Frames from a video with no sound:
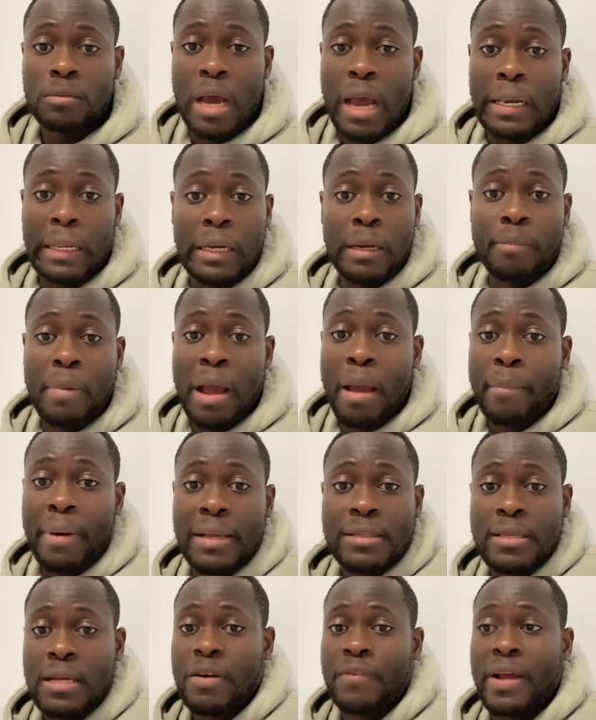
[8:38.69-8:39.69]
I did it by
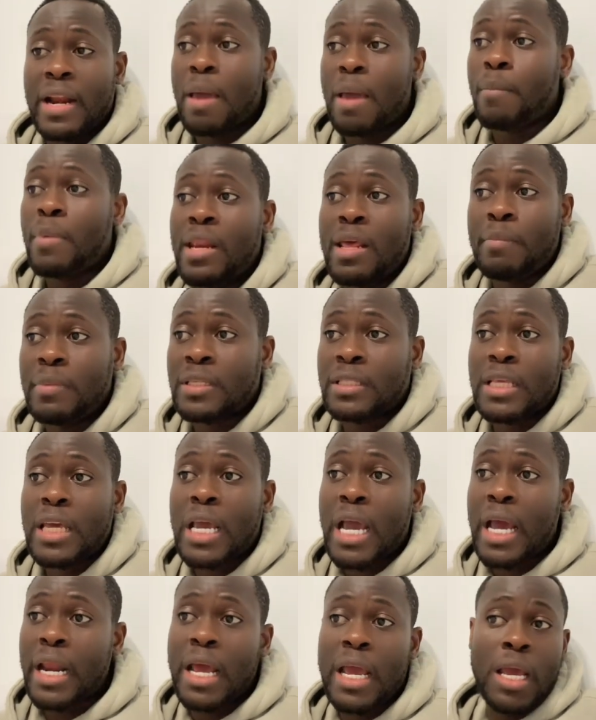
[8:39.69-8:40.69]
myself, and I made a
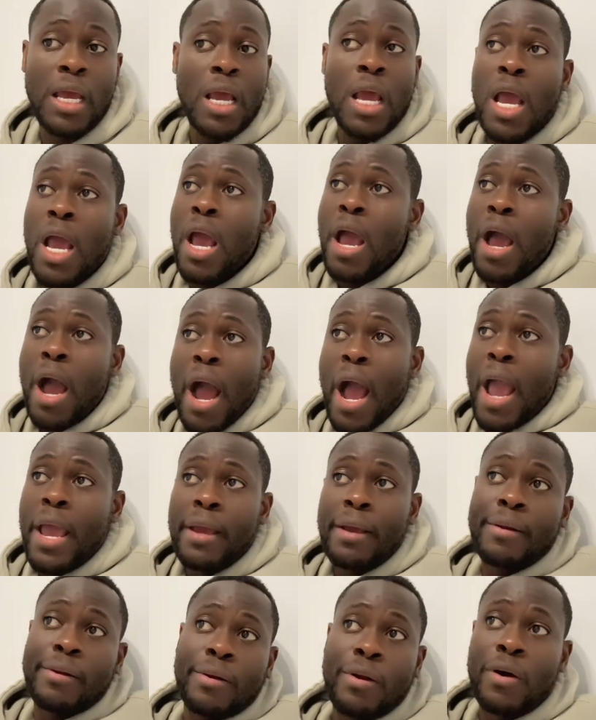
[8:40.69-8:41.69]
mistake, and
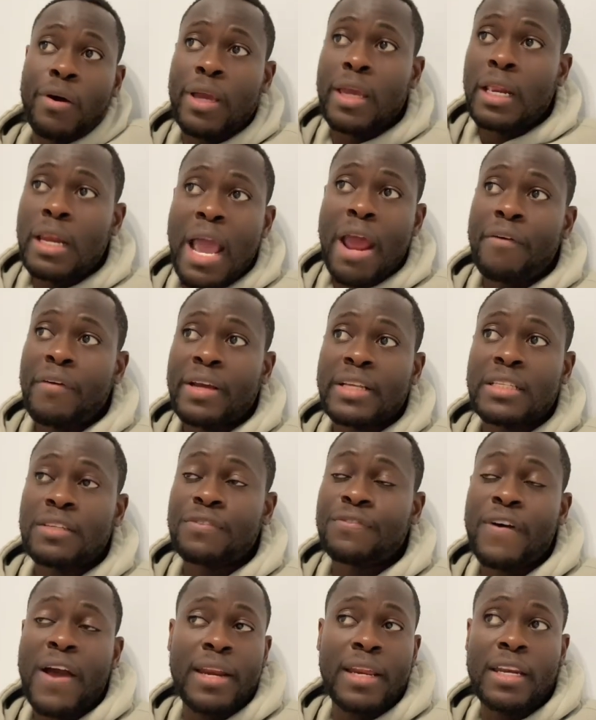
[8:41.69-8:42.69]
I luckily I
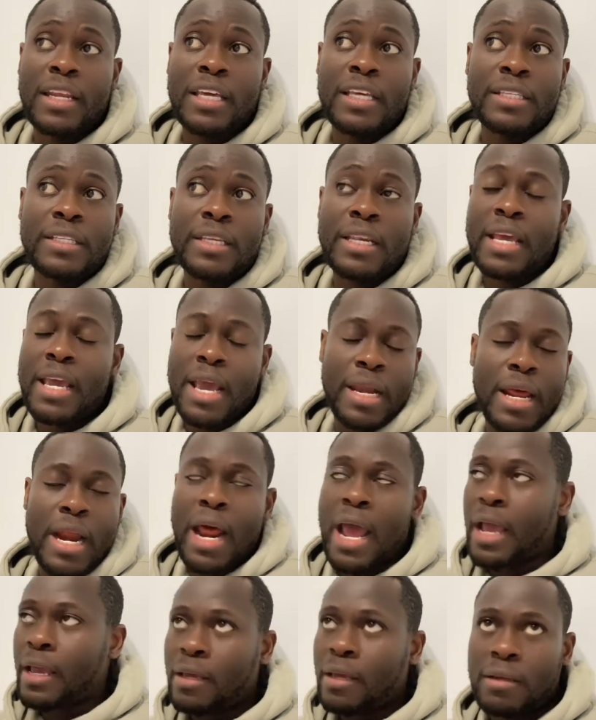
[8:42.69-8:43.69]
rectified it easily,
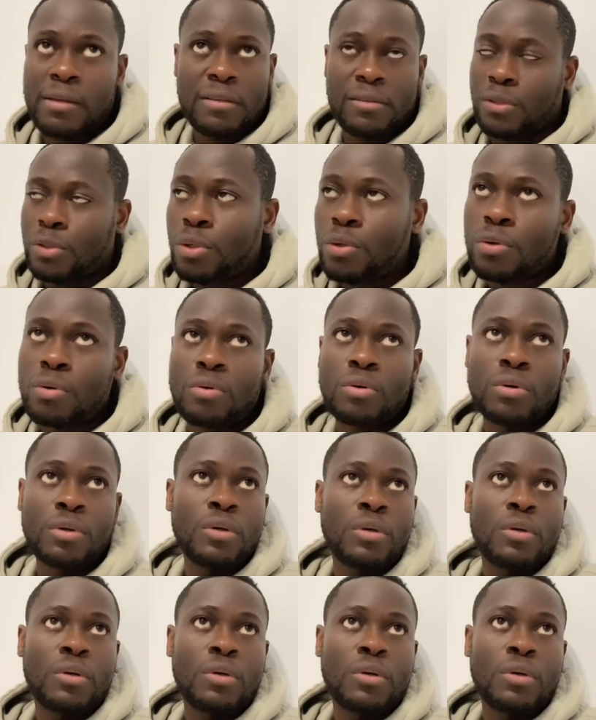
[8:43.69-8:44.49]
and so